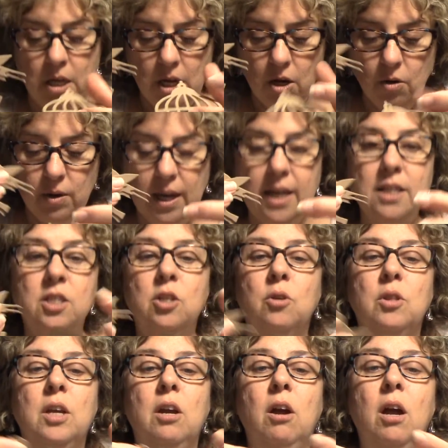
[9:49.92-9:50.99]
Okay, so
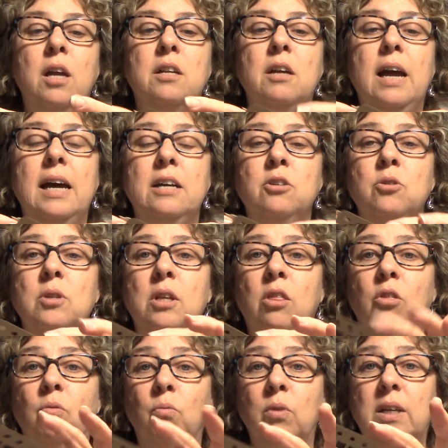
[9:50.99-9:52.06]
there are actually
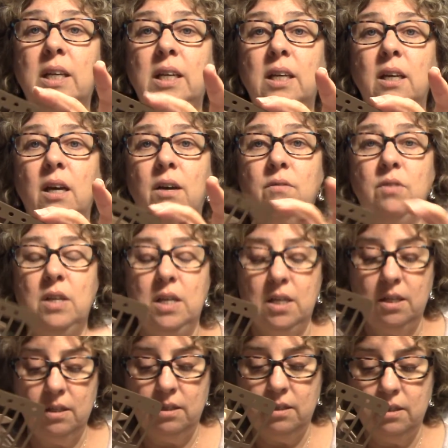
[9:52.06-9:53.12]
3 of
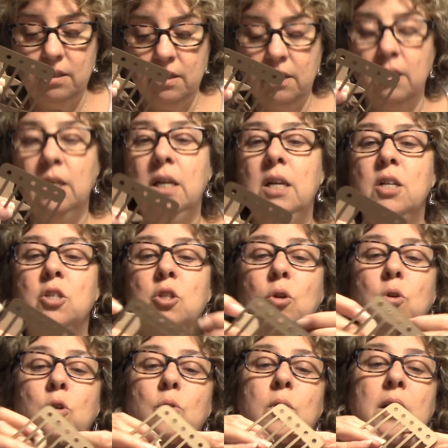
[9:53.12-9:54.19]
these. So
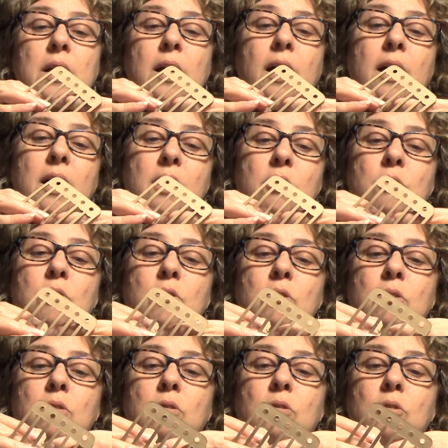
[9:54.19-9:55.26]
you can
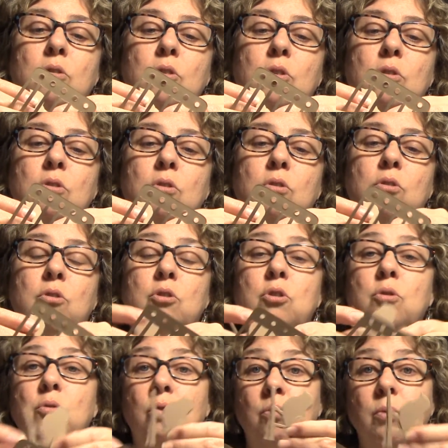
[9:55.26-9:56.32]
either
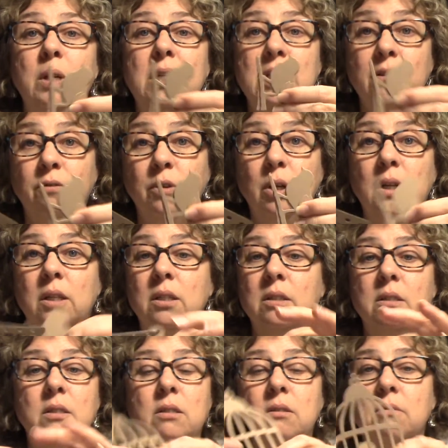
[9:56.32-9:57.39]
do 3
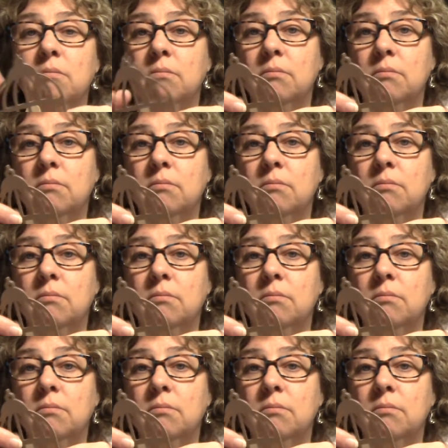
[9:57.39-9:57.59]
different